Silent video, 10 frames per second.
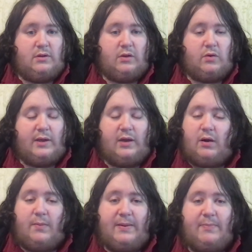Quite a lot
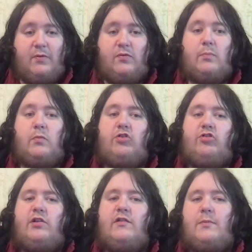of people would
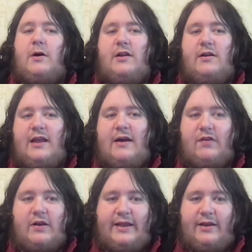choose one or the
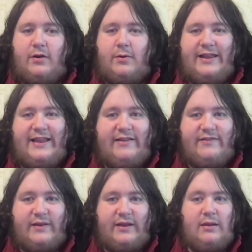other here quite
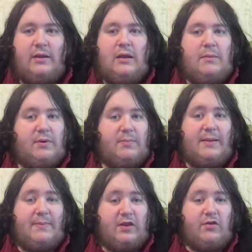easily, but
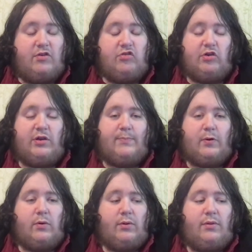maybe you enjoy
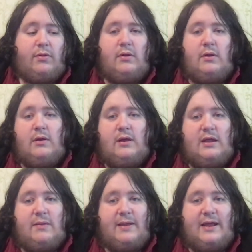both.
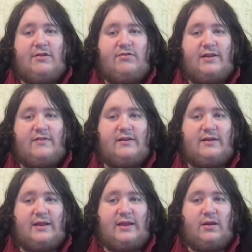I'd be interested to
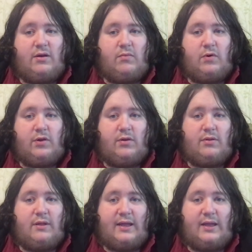hear what you
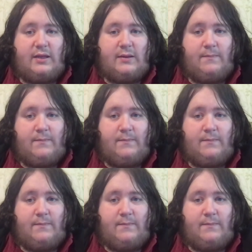think.